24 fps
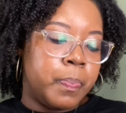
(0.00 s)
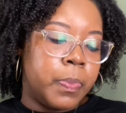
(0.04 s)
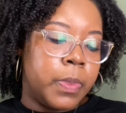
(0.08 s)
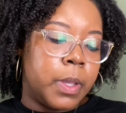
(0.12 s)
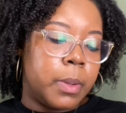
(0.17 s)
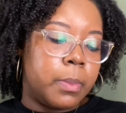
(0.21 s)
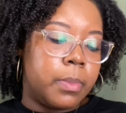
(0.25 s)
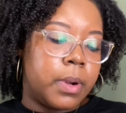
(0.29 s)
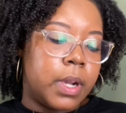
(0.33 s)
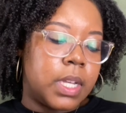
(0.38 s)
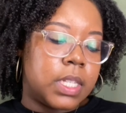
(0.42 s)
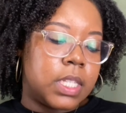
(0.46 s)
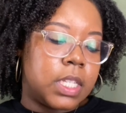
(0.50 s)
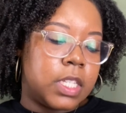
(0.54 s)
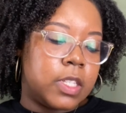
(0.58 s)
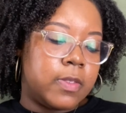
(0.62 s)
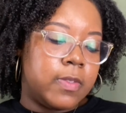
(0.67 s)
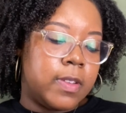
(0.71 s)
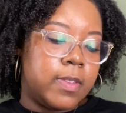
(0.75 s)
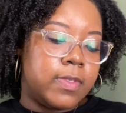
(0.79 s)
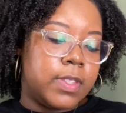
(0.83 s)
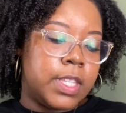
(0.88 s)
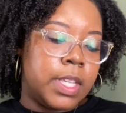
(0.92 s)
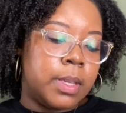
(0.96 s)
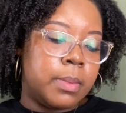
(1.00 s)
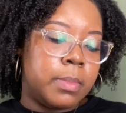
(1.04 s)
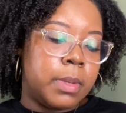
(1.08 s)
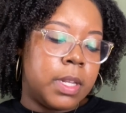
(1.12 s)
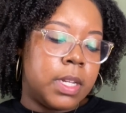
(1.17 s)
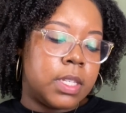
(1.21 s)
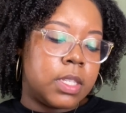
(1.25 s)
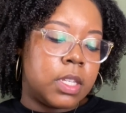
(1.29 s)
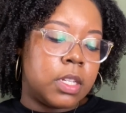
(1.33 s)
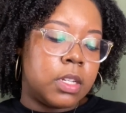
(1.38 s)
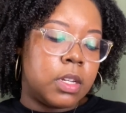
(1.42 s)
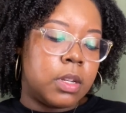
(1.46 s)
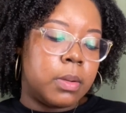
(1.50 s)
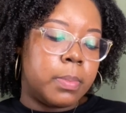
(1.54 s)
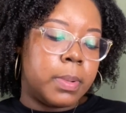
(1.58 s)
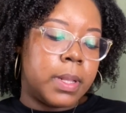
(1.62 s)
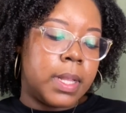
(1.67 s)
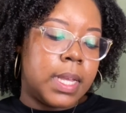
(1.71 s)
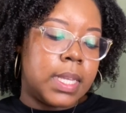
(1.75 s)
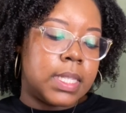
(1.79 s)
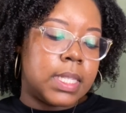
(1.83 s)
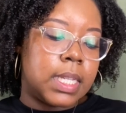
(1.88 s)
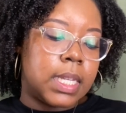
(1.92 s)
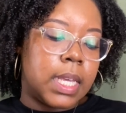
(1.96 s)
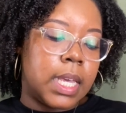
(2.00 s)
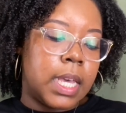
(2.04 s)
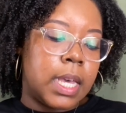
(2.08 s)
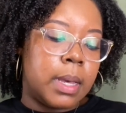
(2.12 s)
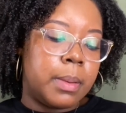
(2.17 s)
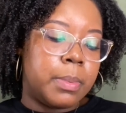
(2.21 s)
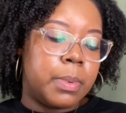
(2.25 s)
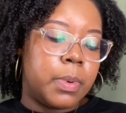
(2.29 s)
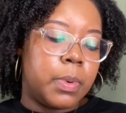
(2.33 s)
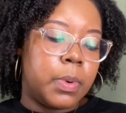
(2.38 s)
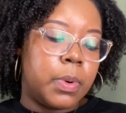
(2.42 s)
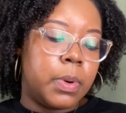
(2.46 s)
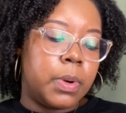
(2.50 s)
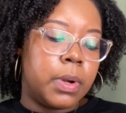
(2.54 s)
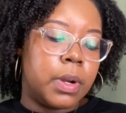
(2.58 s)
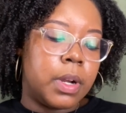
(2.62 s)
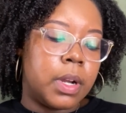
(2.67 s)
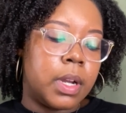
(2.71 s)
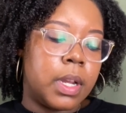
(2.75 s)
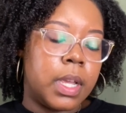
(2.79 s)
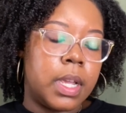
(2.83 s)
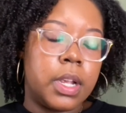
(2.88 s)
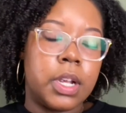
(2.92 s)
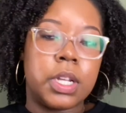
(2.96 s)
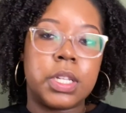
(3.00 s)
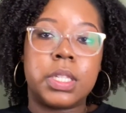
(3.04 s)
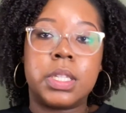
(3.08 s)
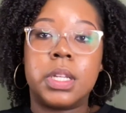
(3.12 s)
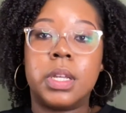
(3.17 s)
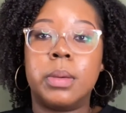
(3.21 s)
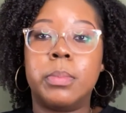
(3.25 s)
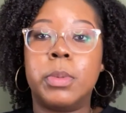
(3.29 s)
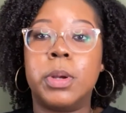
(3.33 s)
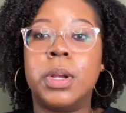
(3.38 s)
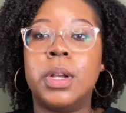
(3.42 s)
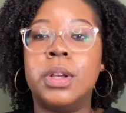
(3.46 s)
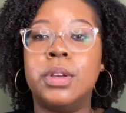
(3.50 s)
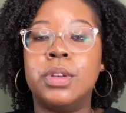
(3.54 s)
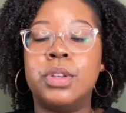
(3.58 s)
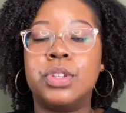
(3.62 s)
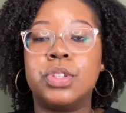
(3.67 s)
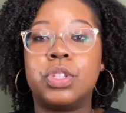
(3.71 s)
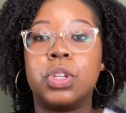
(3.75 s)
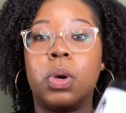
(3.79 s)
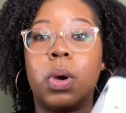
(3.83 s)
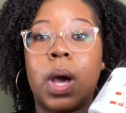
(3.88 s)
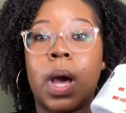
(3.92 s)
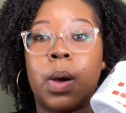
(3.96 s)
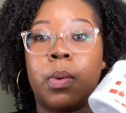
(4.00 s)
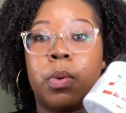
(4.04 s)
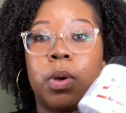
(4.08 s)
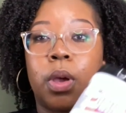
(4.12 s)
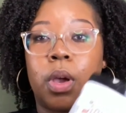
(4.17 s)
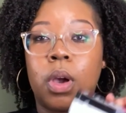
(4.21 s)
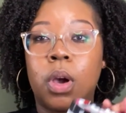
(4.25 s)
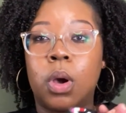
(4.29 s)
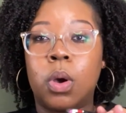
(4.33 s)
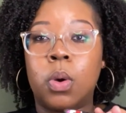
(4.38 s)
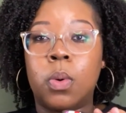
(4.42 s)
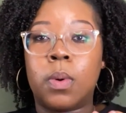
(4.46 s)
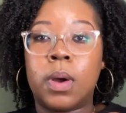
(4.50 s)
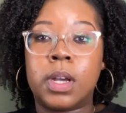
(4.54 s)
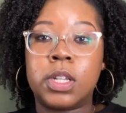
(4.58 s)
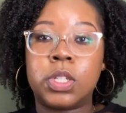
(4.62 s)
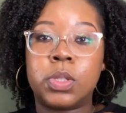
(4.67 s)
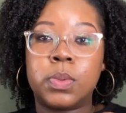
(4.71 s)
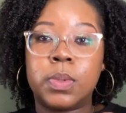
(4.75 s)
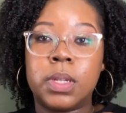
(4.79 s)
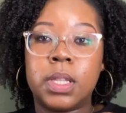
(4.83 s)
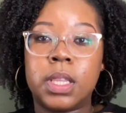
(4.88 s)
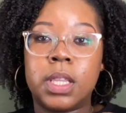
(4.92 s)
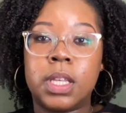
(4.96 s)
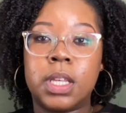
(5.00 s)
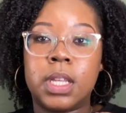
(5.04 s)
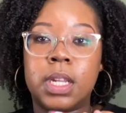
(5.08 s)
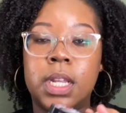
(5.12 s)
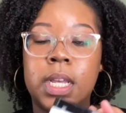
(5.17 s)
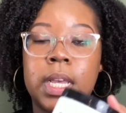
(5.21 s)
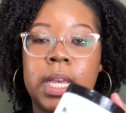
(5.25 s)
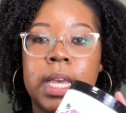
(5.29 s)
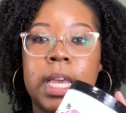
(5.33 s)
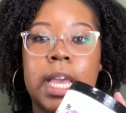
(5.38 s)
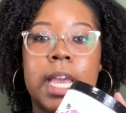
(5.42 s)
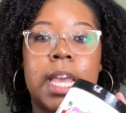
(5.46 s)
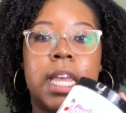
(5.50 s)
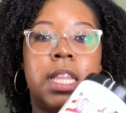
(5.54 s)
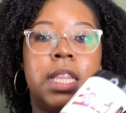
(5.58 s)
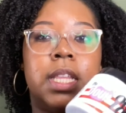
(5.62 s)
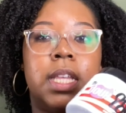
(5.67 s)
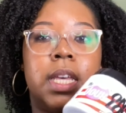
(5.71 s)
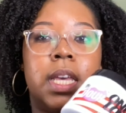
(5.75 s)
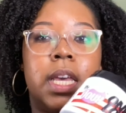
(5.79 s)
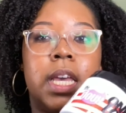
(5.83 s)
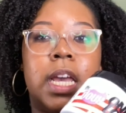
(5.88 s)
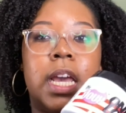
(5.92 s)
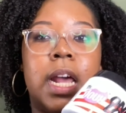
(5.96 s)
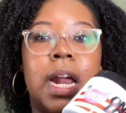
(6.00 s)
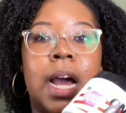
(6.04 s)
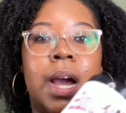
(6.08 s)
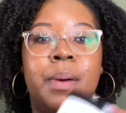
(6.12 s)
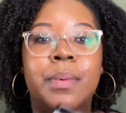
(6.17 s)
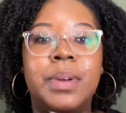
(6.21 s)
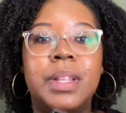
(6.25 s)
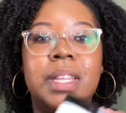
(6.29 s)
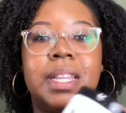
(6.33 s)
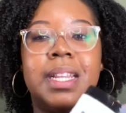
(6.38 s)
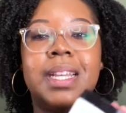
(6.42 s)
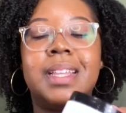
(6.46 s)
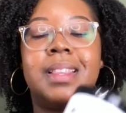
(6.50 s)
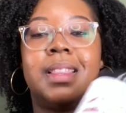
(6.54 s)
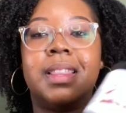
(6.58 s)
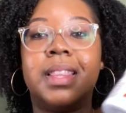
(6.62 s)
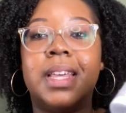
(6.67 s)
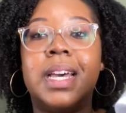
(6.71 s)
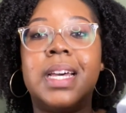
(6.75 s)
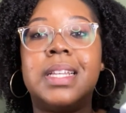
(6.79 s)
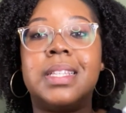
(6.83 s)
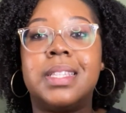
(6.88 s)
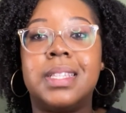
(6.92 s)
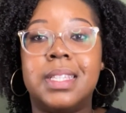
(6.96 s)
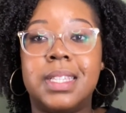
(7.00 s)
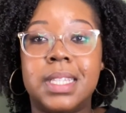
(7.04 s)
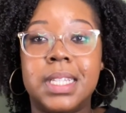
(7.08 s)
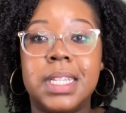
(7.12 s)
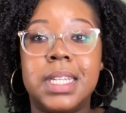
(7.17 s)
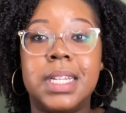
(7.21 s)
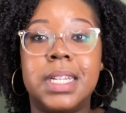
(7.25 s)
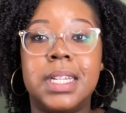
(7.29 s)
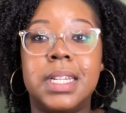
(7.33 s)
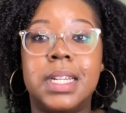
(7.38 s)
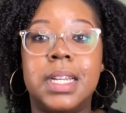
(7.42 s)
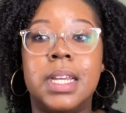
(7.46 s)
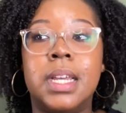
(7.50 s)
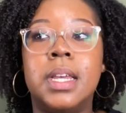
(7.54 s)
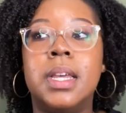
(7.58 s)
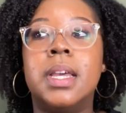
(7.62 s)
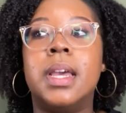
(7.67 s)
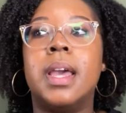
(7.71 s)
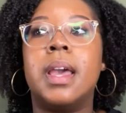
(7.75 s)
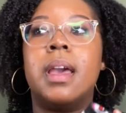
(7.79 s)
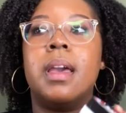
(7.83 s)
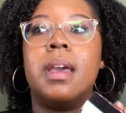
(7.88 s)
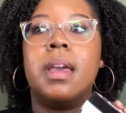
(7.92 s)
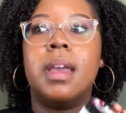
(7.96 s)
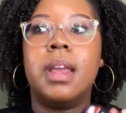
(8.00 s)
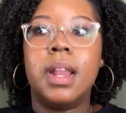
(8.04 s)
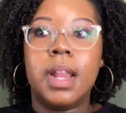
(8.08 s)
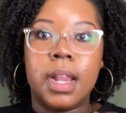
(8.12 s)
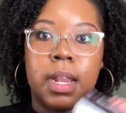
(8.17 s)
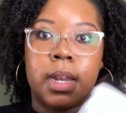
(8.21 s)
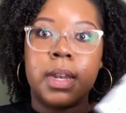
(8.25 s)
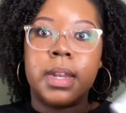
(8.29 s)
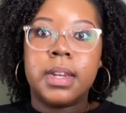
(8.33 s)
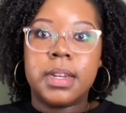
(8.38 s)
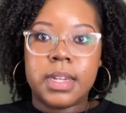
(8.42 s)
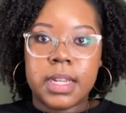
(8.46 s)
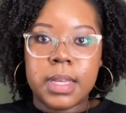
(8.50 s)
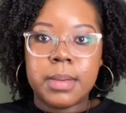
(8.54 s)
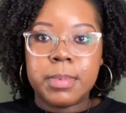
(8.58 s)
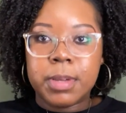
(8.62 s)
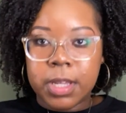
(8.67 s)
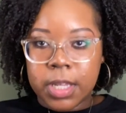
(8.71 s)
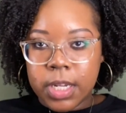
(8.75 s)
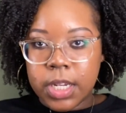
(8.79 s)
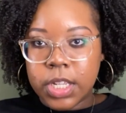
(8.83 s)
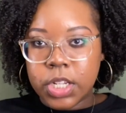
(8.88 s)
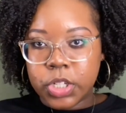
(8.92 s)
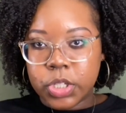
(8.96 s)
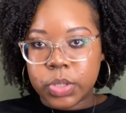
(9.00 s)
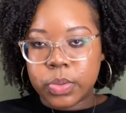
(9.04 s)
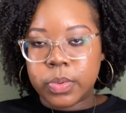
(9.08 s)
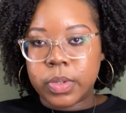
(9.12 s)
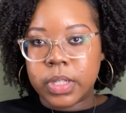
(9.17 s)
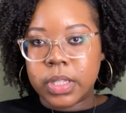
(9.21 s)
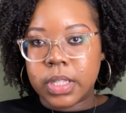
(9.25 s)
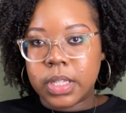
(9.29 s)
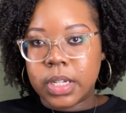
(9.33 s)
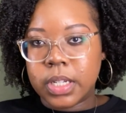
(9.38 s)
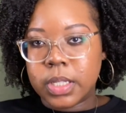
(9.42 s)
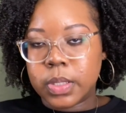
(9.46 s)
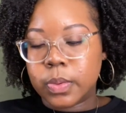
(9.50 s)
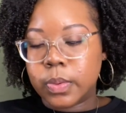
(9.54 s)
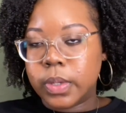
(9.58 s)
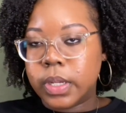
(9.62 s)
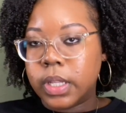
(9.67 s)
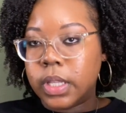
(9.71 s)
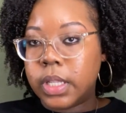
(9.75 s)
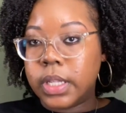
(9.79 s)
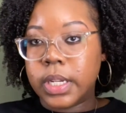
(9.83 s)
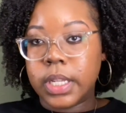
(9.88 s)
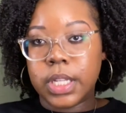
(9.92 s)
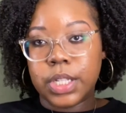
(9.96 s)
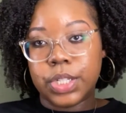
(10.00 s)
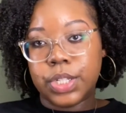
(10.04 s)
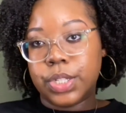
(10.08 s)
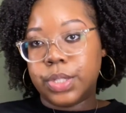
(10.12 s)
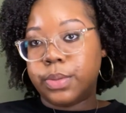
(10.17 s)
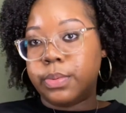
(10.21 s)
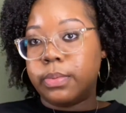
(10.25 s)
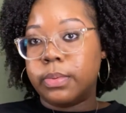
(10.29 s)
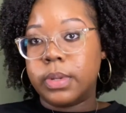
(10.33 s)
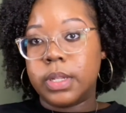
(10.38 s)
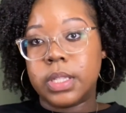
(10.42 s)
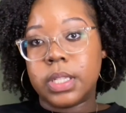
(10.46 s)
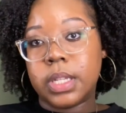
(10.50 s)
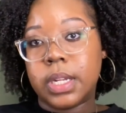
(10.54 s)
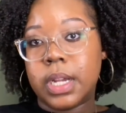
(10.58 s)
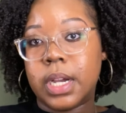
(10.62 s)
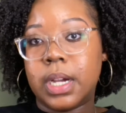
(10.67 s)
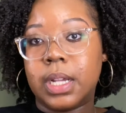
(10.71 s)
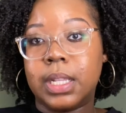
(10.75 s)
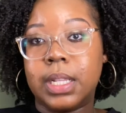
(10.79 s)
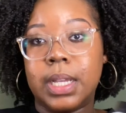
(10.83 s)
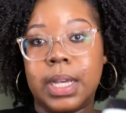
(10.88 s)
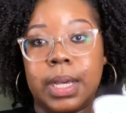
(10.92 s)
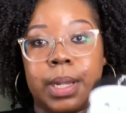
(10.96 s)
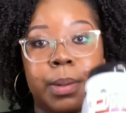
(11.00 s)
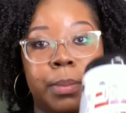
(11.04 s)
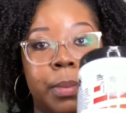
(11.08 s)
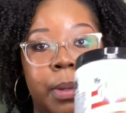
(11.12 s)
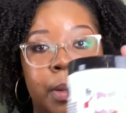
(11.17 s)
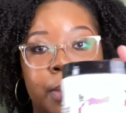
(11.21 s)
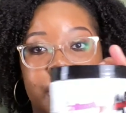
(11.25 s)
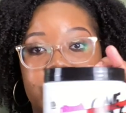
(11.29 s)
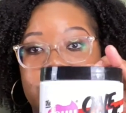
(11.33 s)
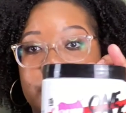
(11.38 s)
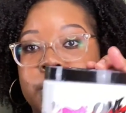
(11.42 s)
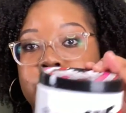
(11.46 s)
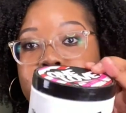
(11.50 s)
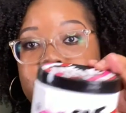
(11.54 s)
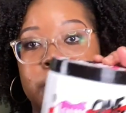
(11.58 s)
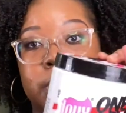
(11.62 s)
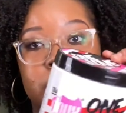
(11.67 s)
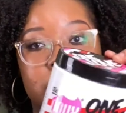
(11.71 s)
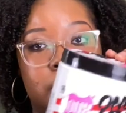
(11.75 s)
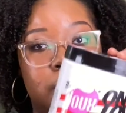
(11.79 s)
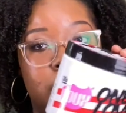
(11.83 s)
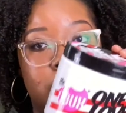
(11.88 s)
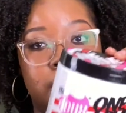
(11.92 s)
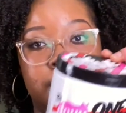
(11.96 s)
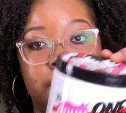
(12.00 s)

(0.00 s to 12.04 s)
process 15 minutes in a plastic cap or hair steamer. So I would co-wash with it, and then I would let that sit and deep condition with it as well, and then just rinse it all out, and baby, this was